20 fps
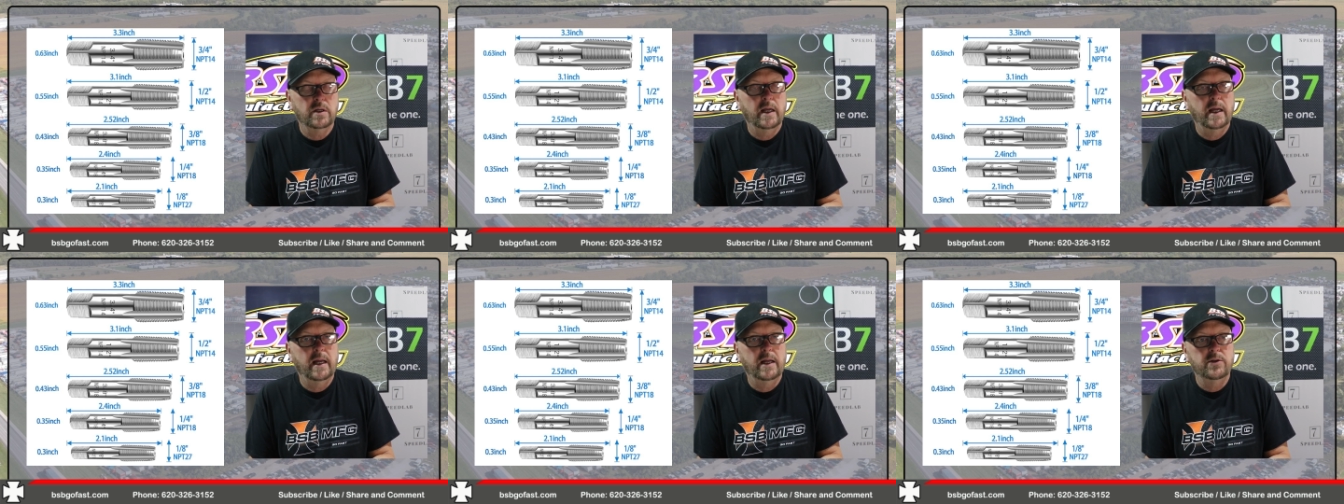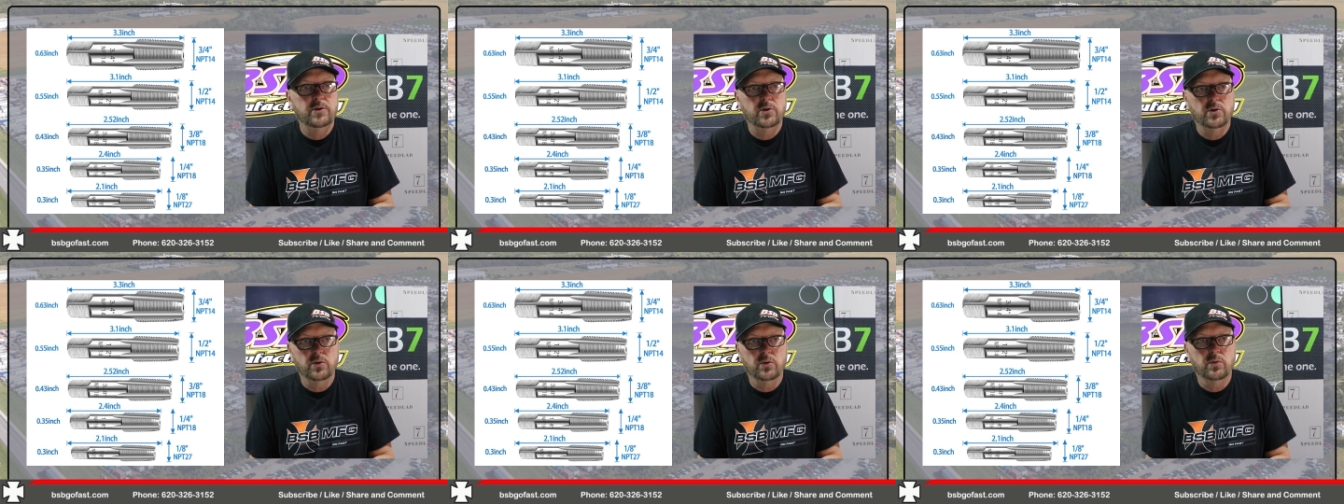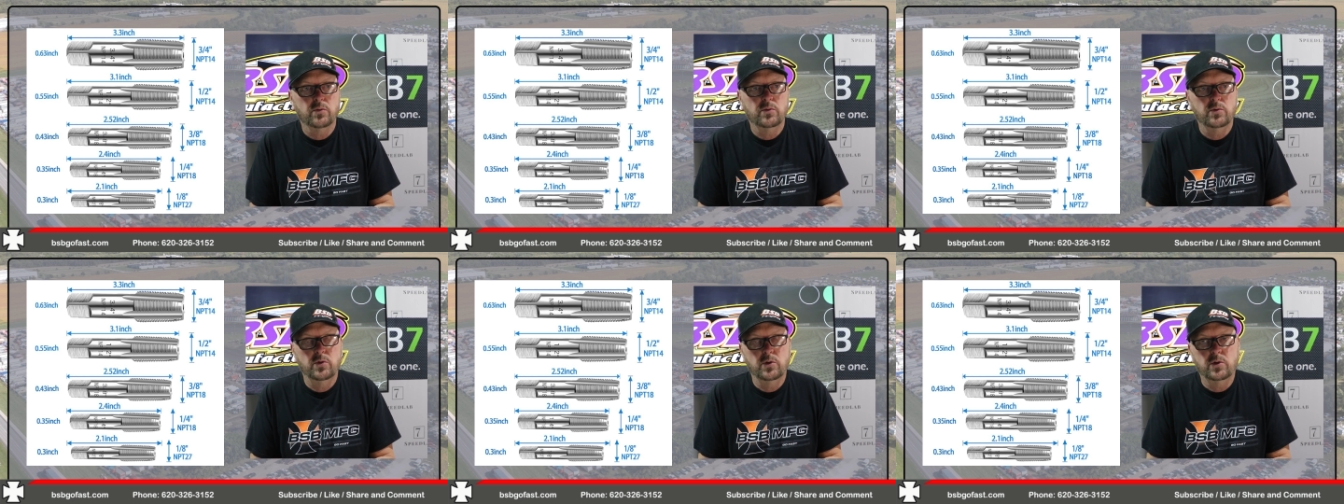and
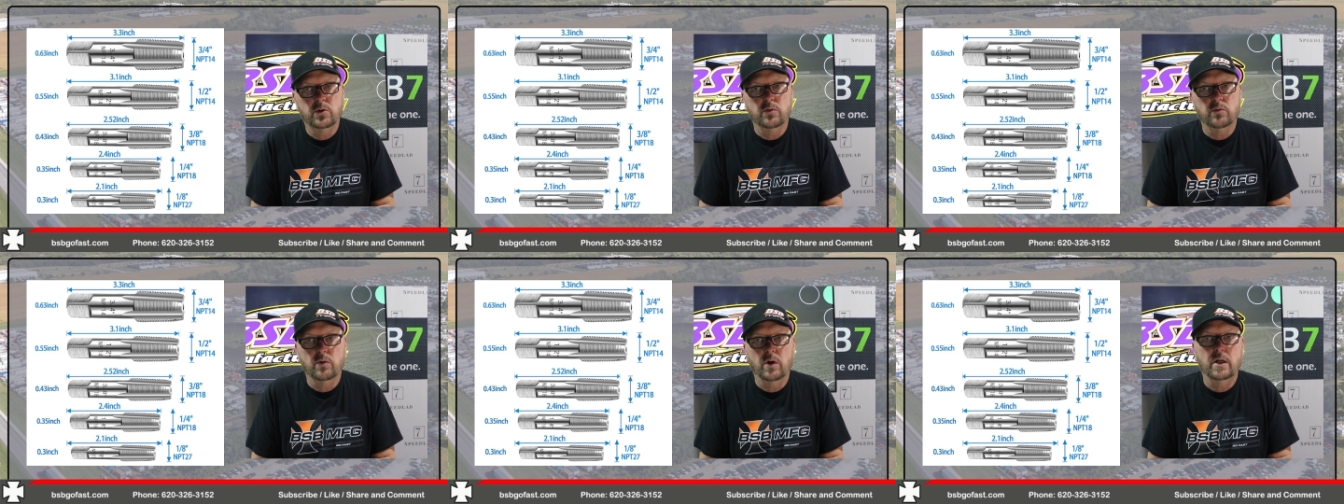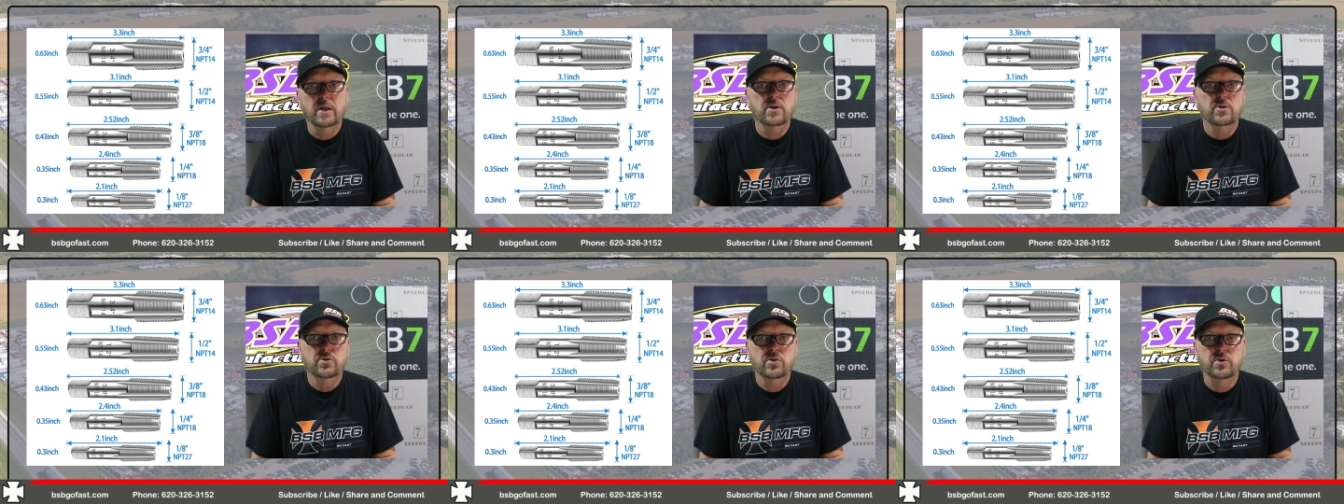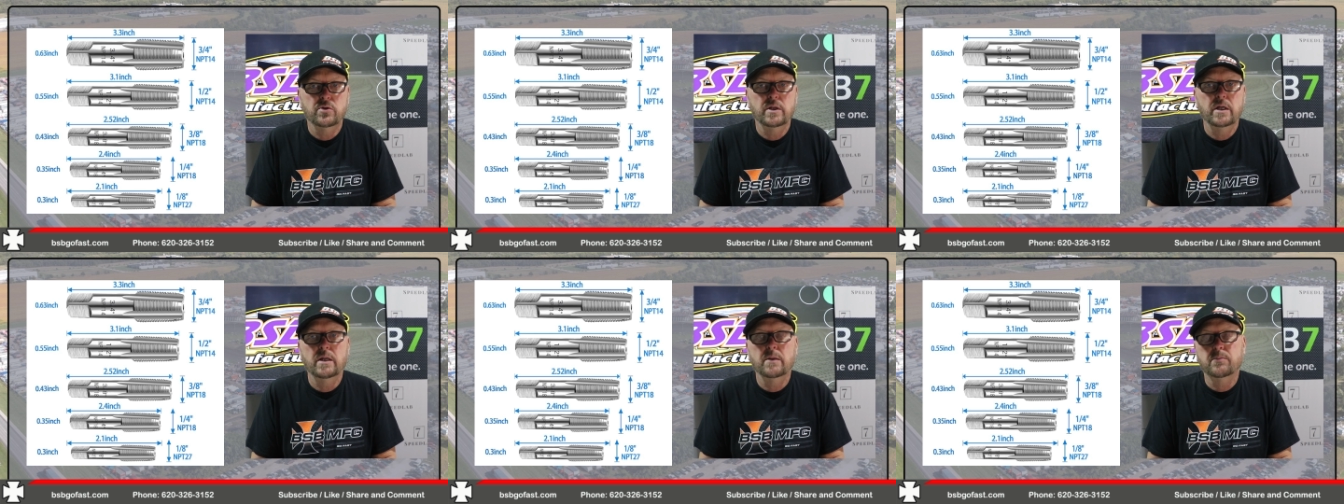you'll, you can run it
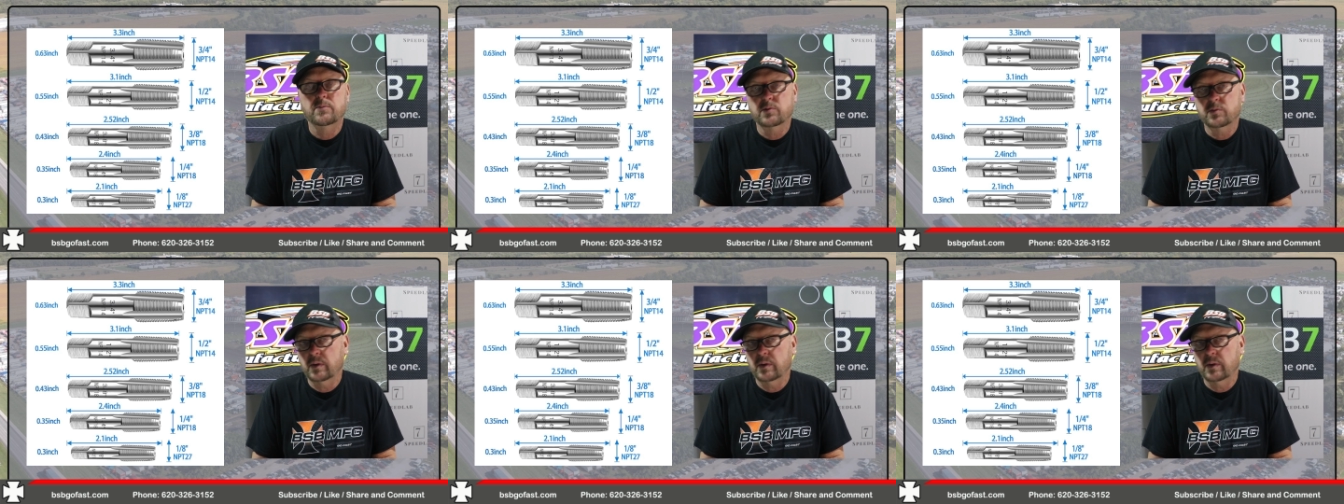too deep,